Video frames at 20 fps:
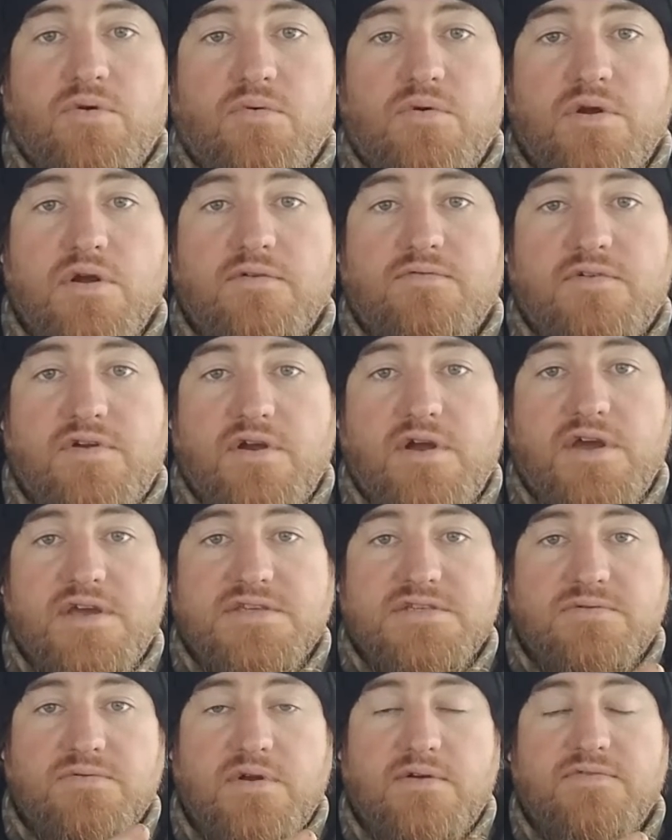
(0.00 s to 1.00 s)
We're of
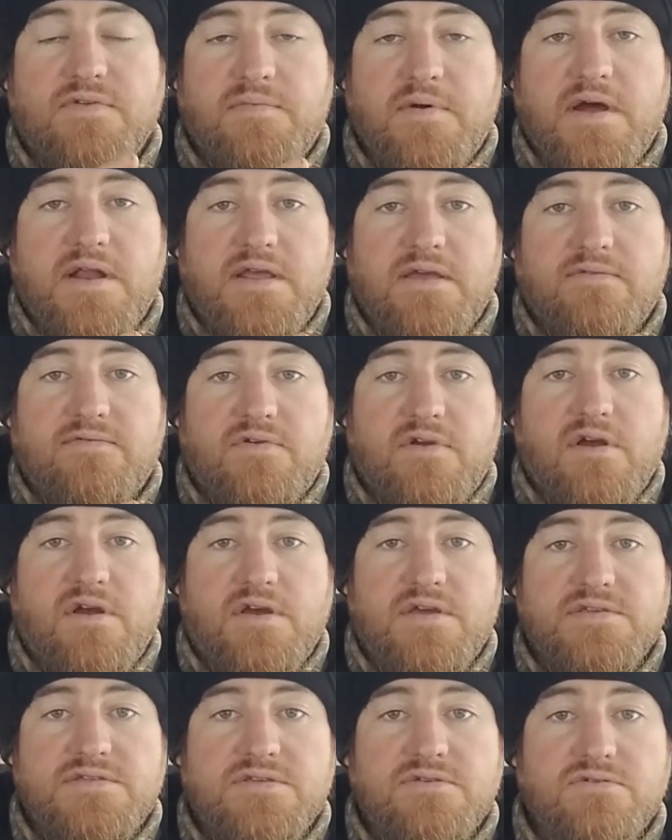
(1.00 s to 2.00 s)
Christ. We're of the body of Christ.